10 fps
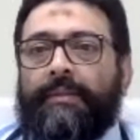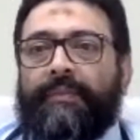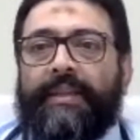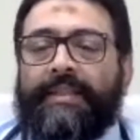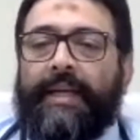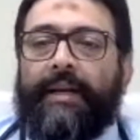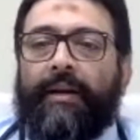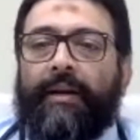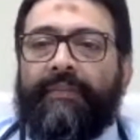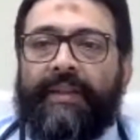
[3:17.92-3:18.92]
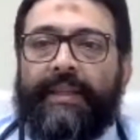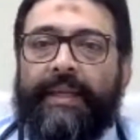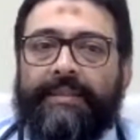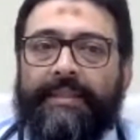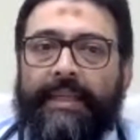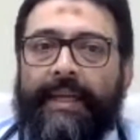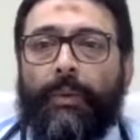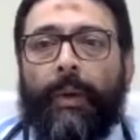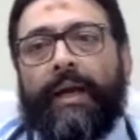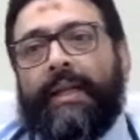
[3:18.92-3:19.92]
with this kind of a thing is the key
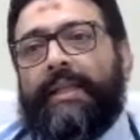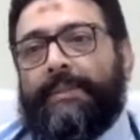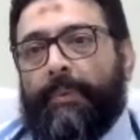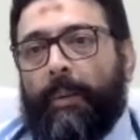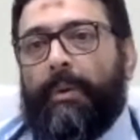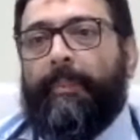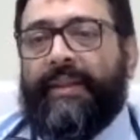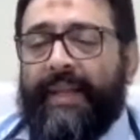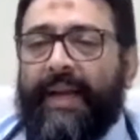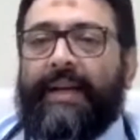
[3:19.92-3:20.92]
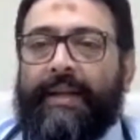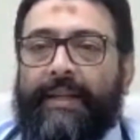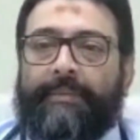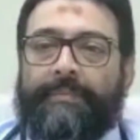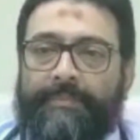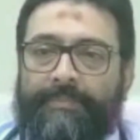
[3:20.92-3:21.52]
to handle this problem in the elderly.